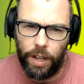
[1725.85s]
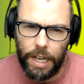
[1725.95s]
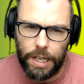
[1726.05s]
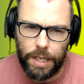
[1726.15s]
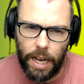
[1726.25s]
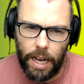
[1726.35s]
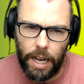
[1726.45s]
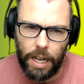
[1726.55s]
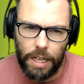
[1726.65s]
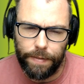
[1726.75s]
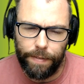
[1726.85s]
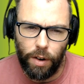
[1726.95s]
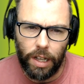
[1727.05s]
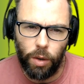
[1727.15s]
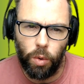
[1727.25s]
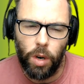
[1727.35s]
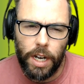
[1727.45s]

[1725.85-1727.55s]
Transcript: There's, uh, there's very little